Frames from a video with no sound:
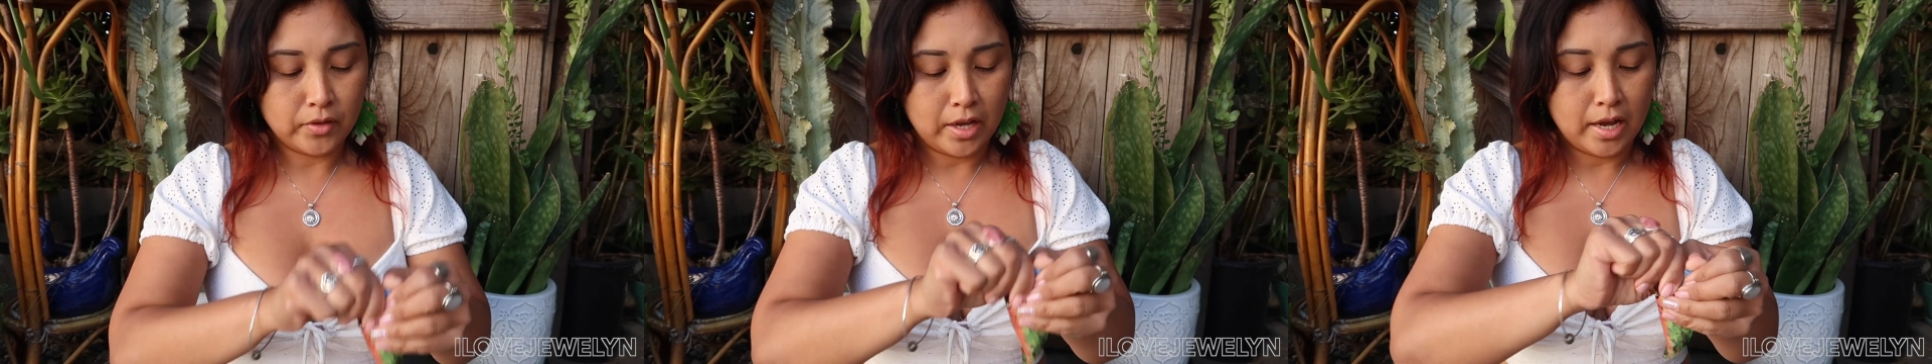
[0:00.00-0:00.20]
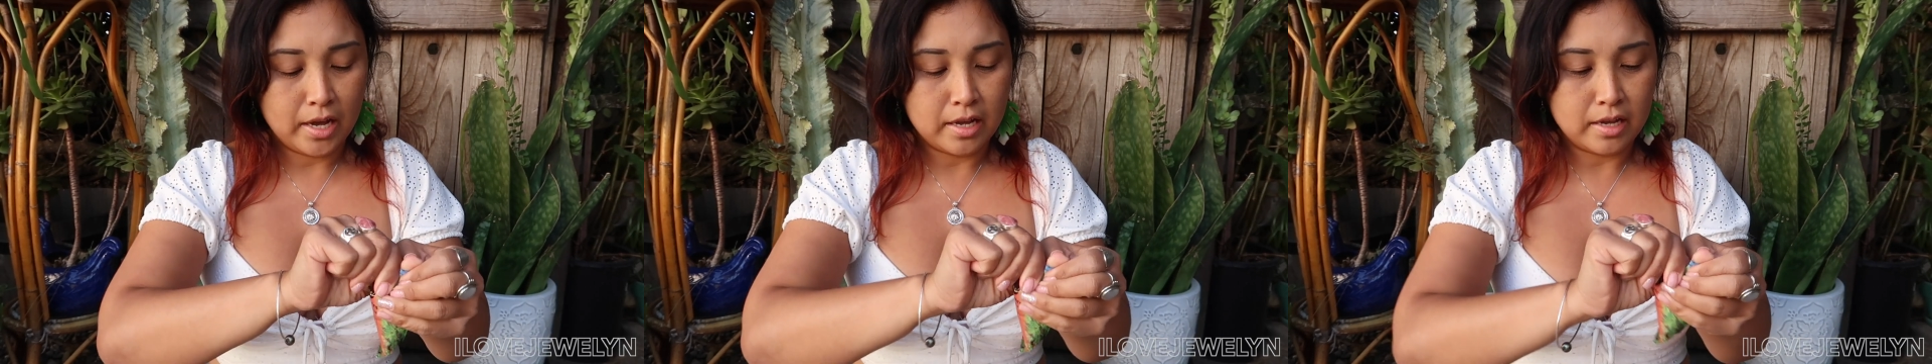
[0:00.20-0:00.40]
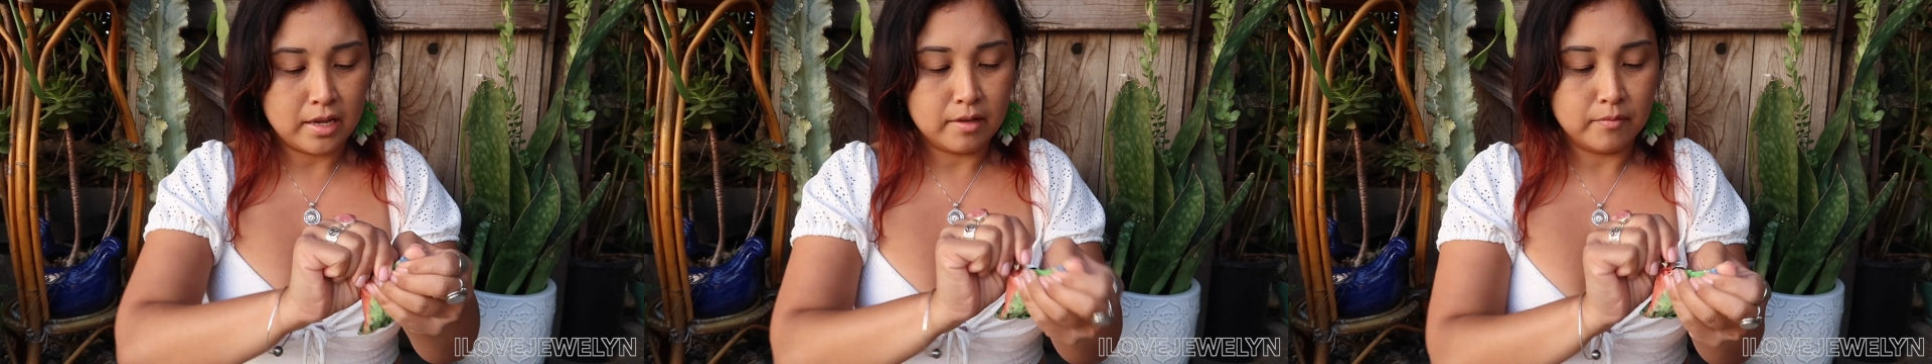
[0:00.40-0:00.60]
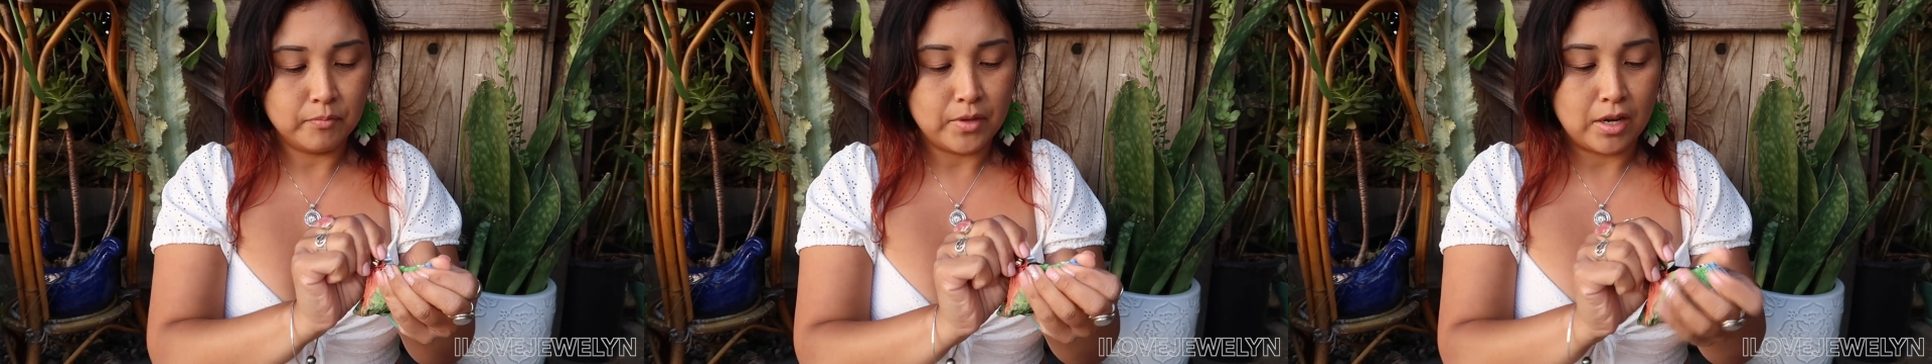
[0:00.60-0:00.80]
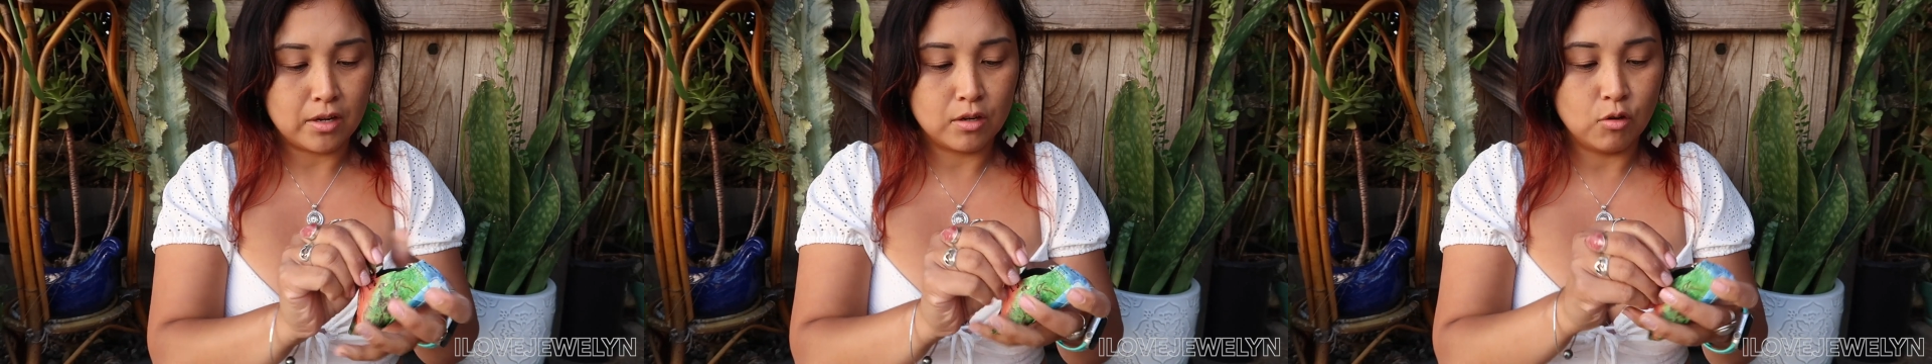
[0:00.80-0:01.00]
I, I'm
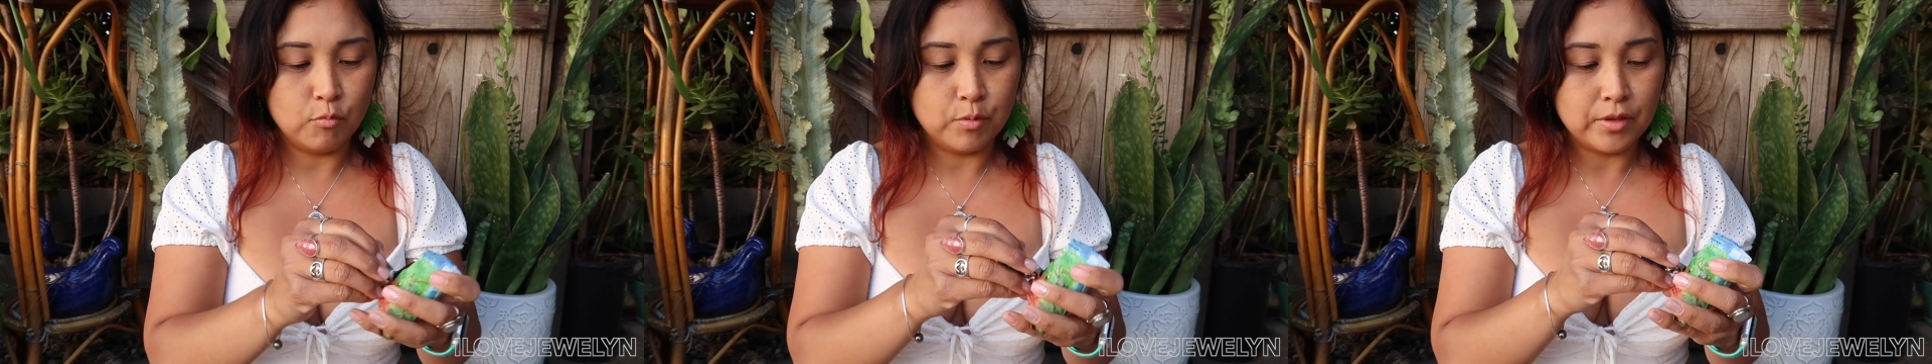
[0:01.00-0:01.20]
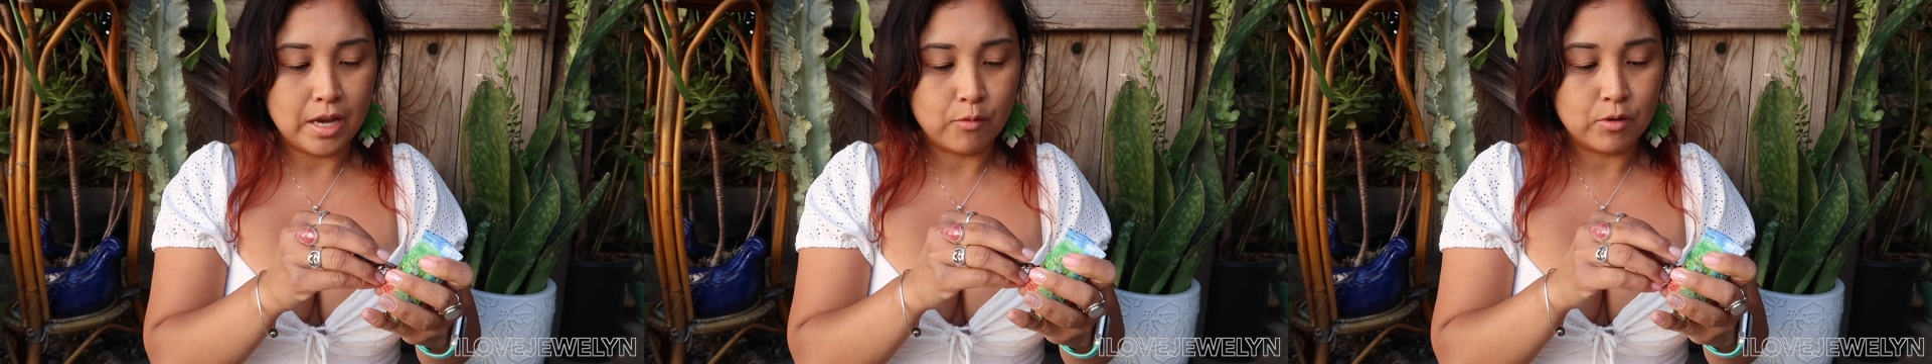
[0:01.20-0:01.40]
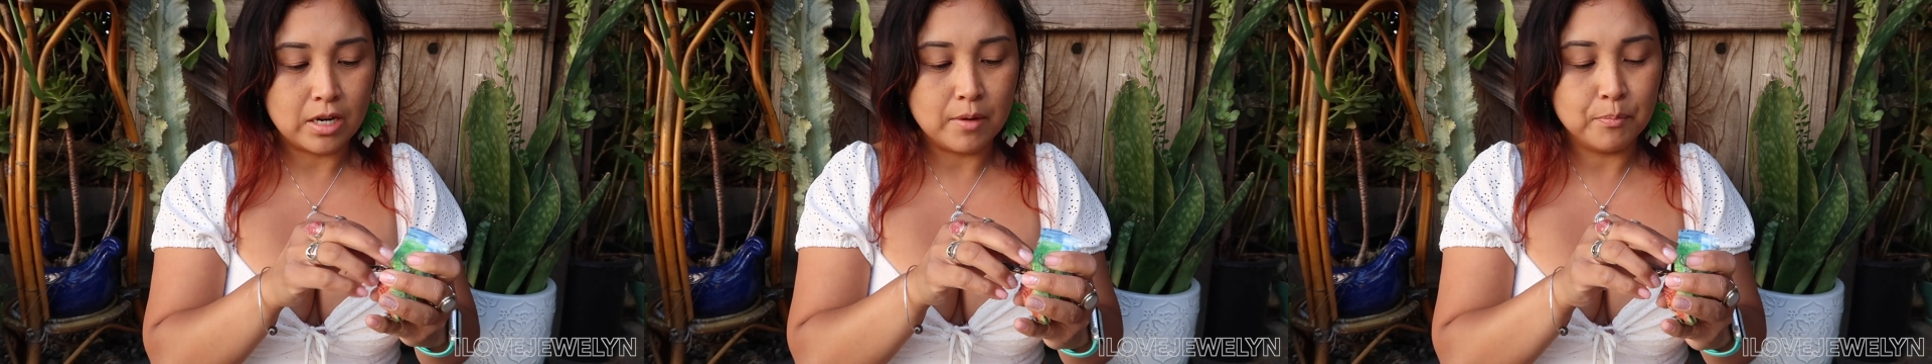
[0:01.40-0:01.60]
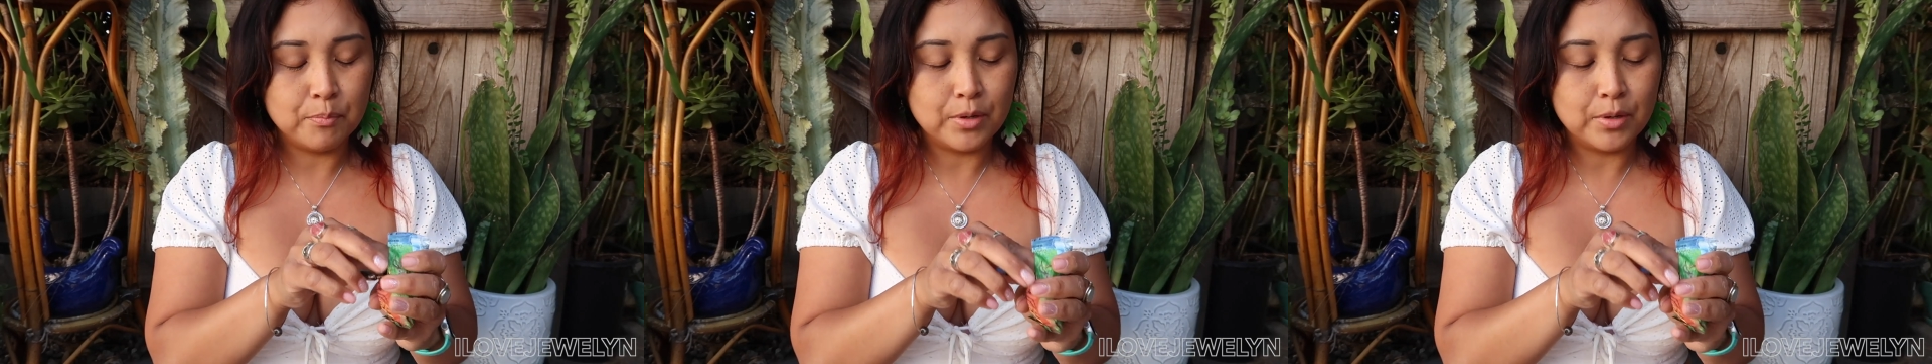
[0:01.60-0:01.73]
not gonna open that one up.